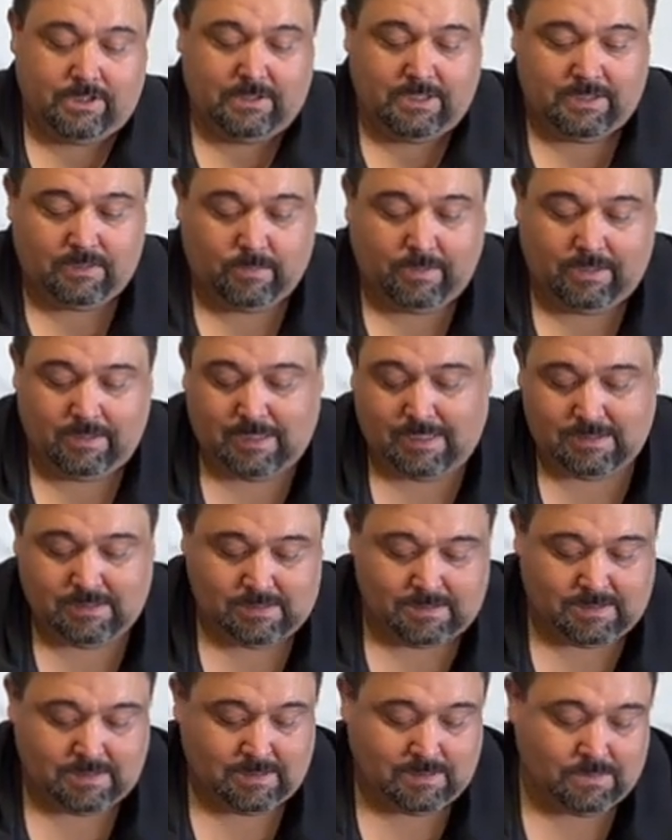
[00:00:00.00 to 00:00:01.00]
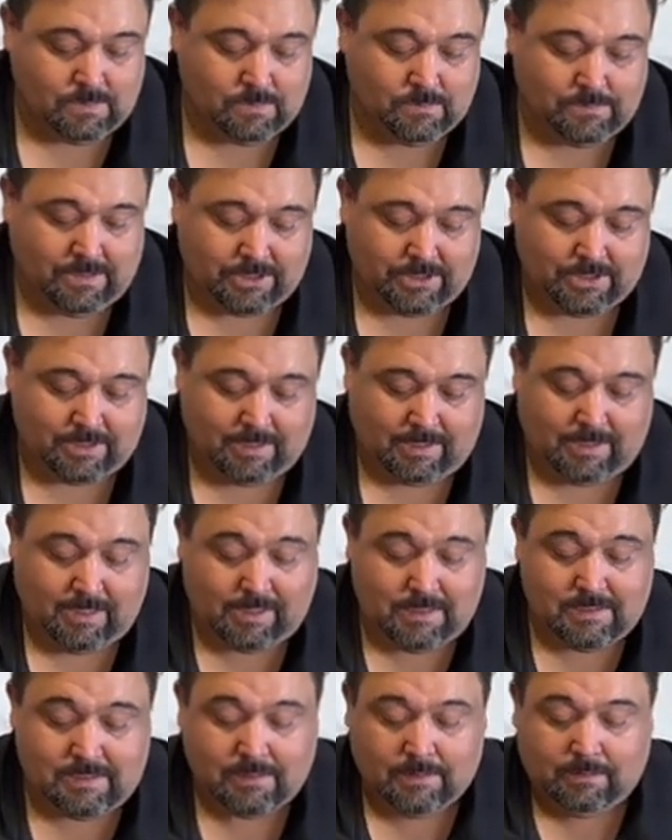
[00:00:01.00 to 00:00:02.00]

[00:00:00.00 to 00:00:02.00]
This week, not so much the case.